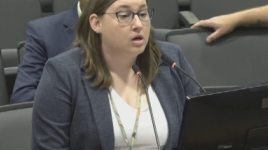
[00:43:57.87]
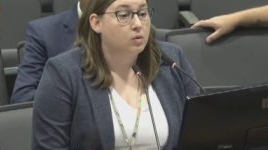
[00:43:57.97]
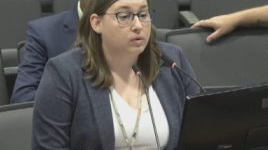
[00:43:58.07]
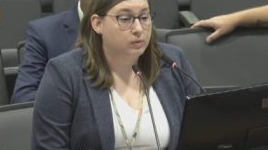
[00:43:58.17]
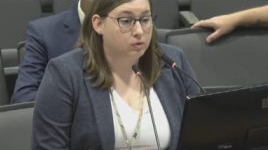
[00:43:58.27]

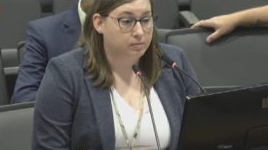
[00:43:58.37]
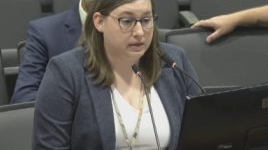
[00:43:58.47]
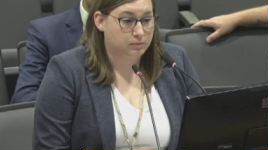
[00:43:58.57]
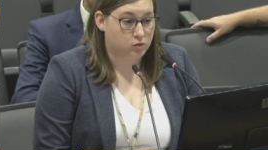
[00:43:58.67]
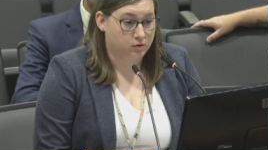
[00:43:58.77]
we will be
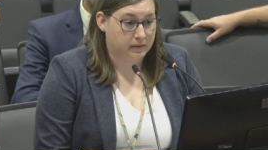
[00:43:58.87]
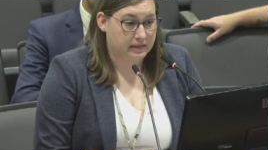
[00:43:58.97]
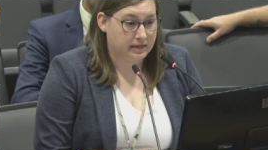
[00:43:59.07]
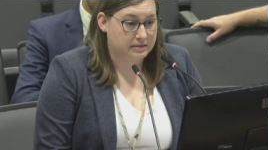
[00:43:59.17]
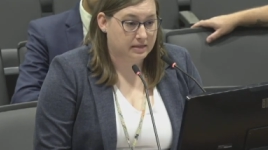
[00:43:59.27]
absorbing
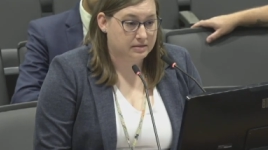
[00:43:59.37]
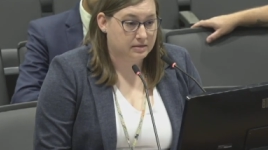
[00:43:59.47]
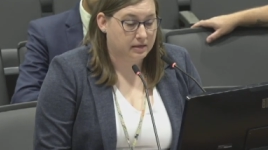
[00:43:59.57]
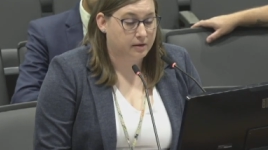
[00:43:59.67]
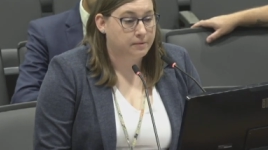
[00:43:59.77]
that
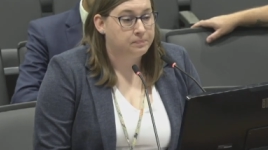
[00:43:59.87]
testing.